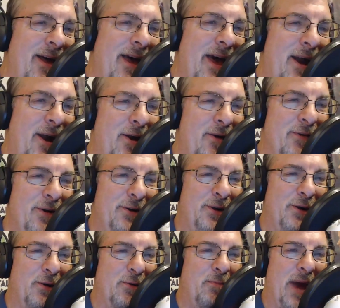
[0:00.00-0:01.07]
Head on over
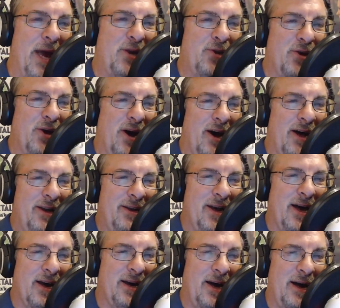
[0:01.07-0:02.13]
to
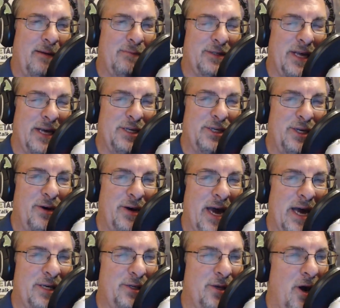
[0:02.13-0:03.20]

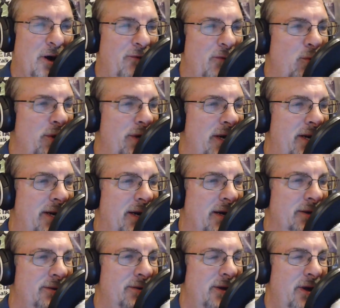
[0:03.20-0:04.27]
patreon.com/geocache talk for more
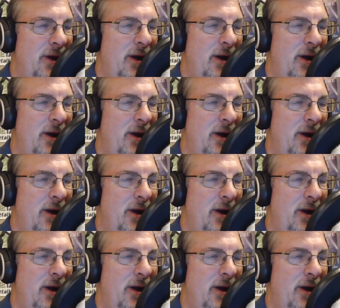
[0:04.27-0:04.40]
details.